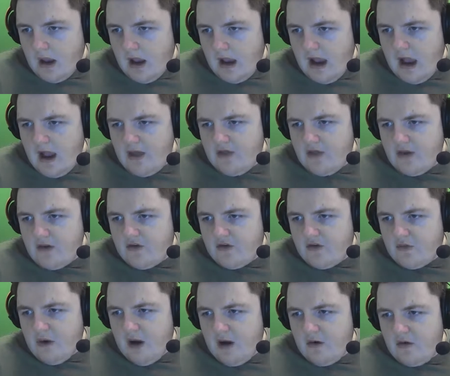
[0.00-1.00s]
I think
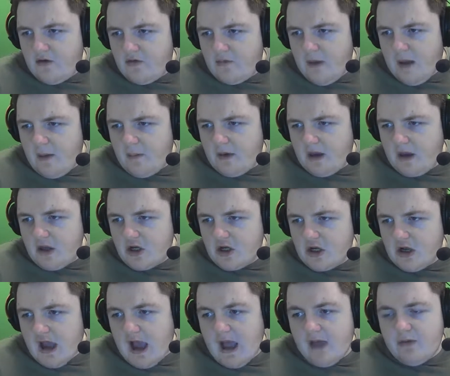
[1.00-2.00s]
Suarez might be
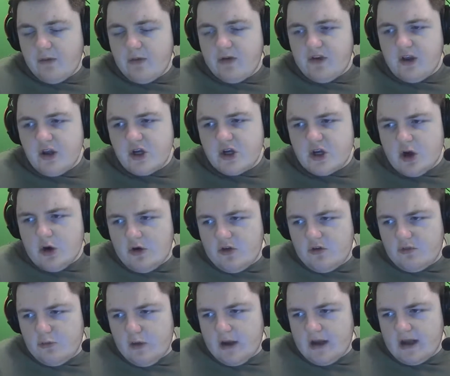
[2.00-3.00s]
injured. Either he's injured or
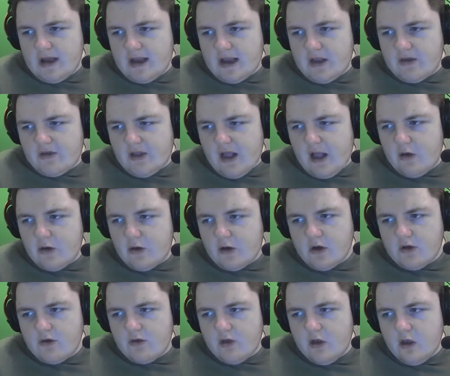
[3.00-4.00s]
he's really gassed out
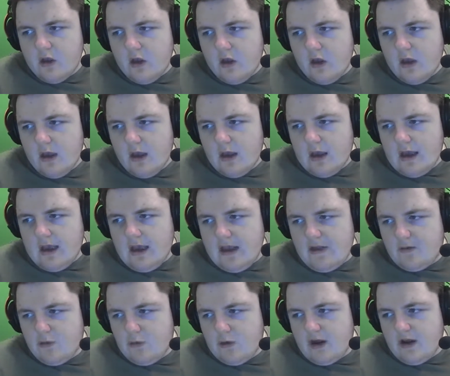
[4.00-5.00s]
because
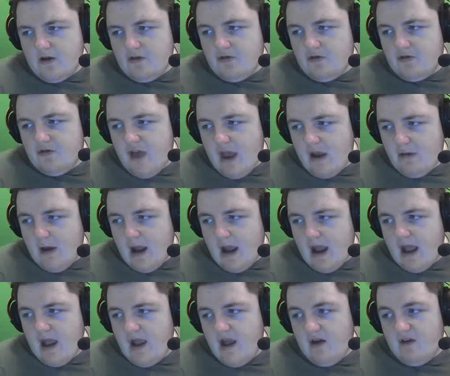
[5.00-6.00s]
he's running
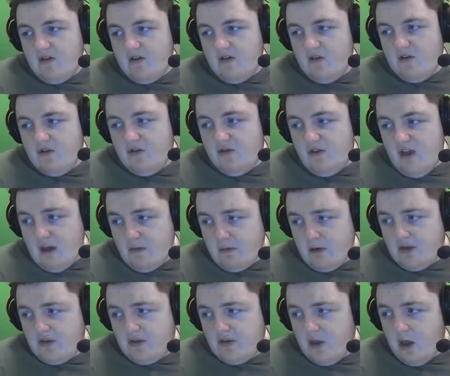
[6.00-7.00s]
very,
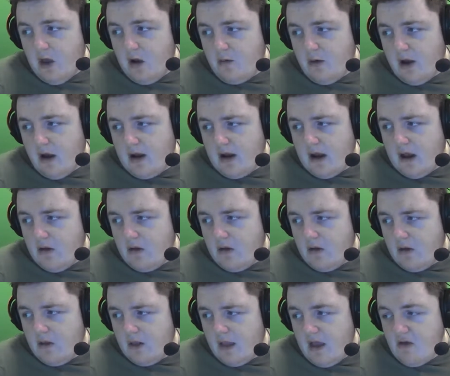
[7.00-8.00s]
very slow right now.
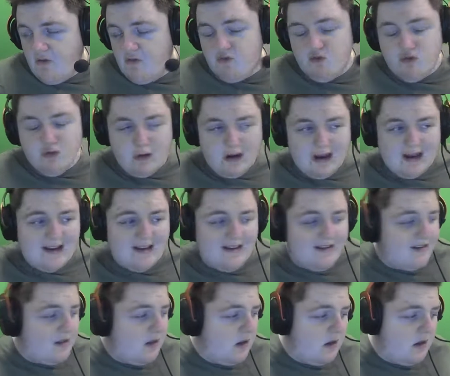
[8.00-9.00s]
Like really
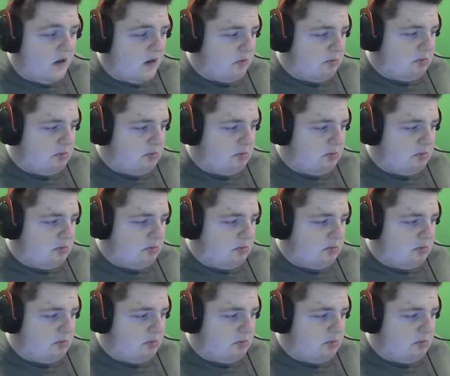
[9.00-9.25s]
slow.